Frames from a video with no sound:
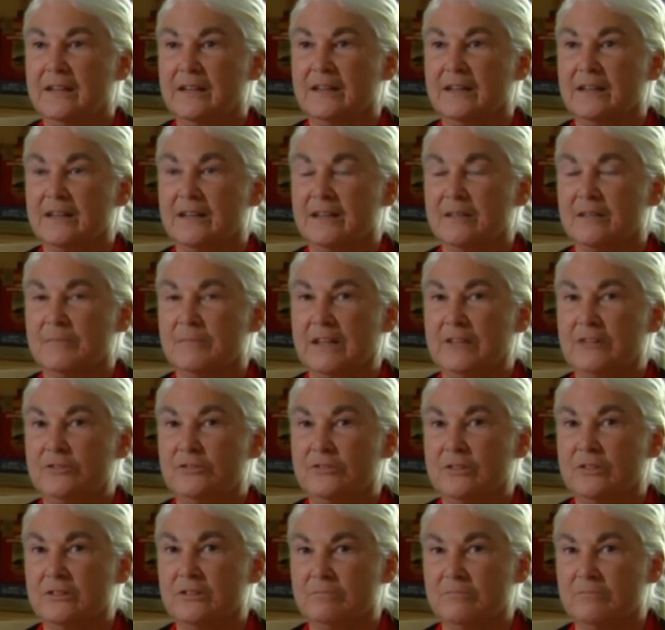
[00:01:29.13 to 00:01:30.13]
and you
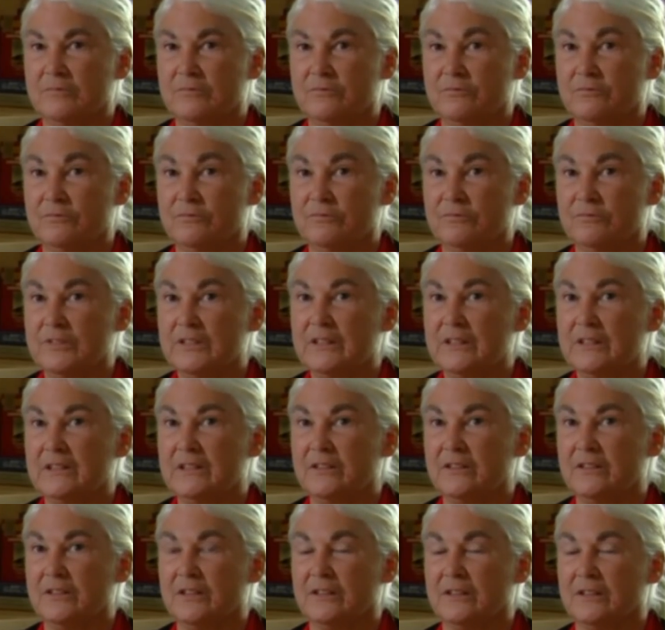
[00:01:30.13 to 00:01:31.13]
can
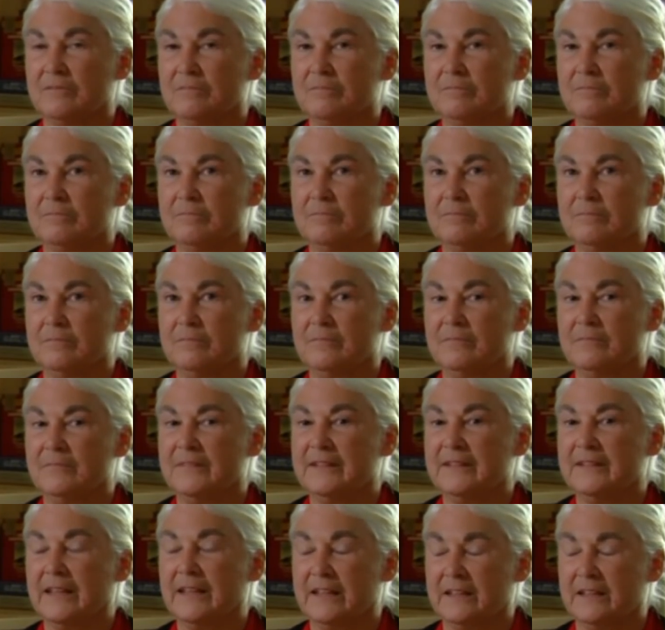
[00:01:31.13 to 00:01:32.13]
really
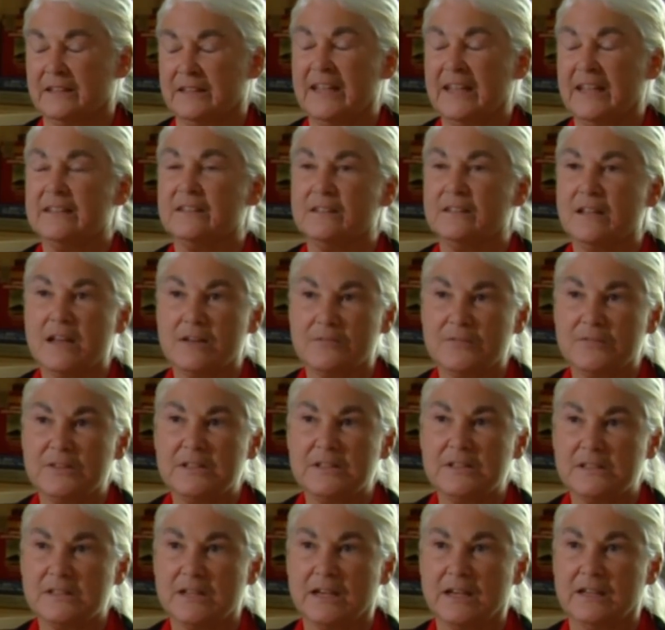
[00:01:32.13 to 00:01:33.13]
gain a lot of
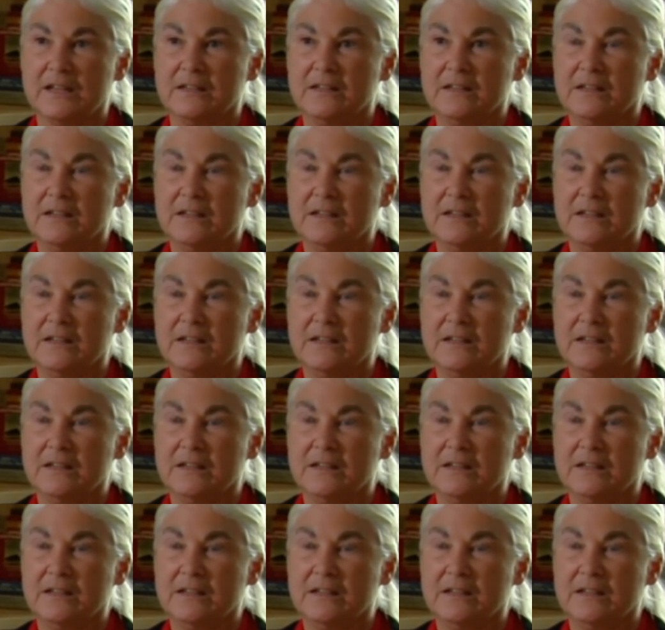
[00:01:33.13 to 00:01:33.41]
insight